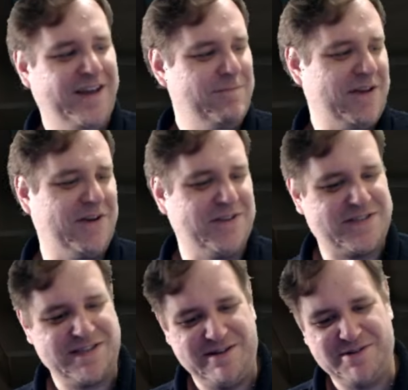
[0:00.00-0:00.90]

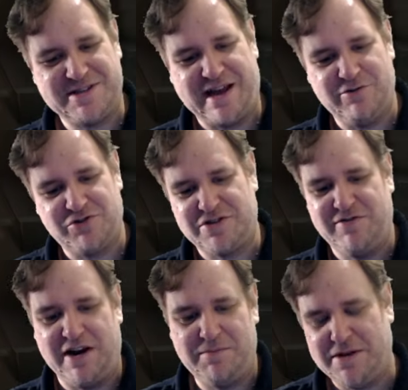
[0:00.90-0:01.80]
because it was like I was just
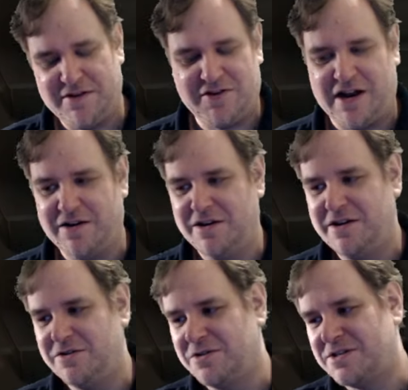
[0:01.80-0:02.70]
developing the channel
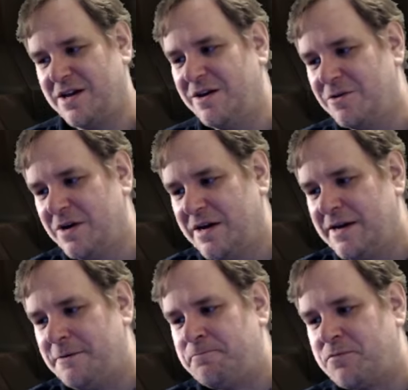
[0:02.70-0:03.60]
and also,
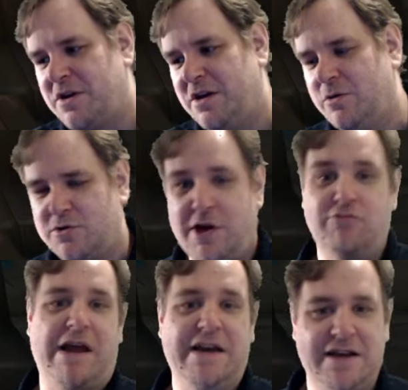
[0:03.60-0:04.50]
you know, there's no
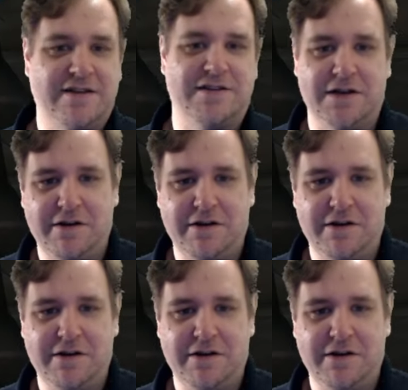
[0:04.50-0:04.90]
raiding to do.